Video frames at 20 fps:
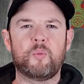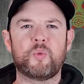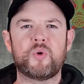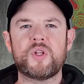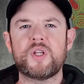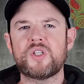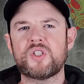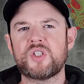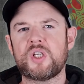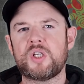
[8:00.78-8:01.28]

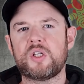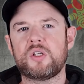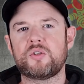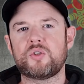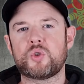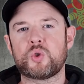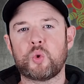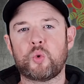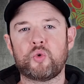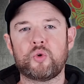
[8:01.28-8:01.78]
they say
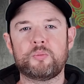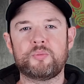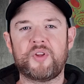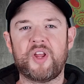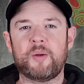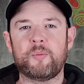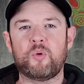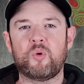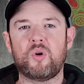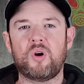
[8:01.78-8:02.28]
showroom
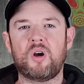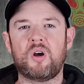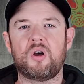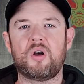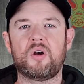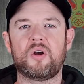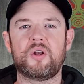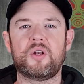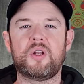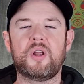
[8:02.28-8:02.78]
demo
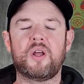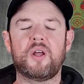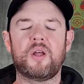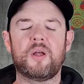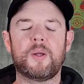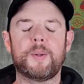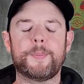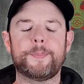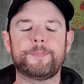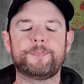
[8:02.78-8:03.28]
on
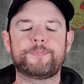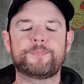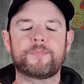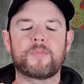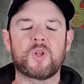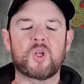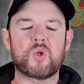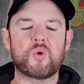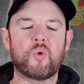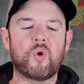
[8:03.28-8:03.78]

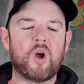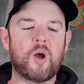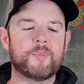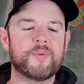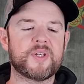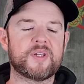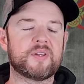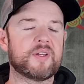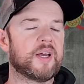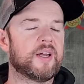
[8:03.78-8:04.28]

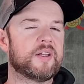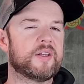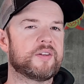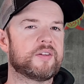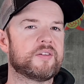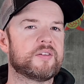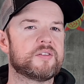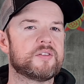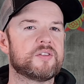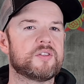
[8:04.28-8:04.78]
EuroOptic, that
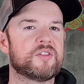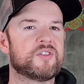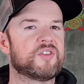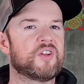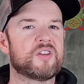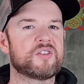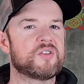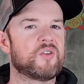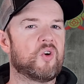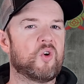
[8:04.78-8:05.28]

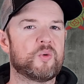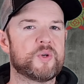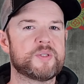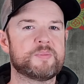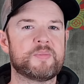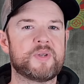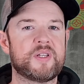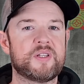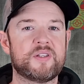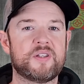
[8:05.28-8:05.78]
doesn't always
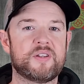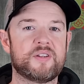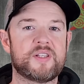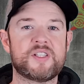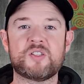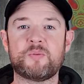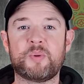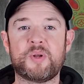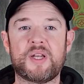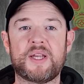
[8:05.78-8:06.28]
mean that these
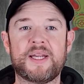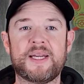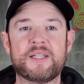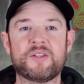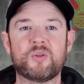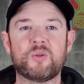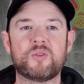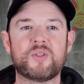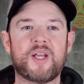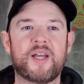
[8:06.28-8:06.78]
have been handled.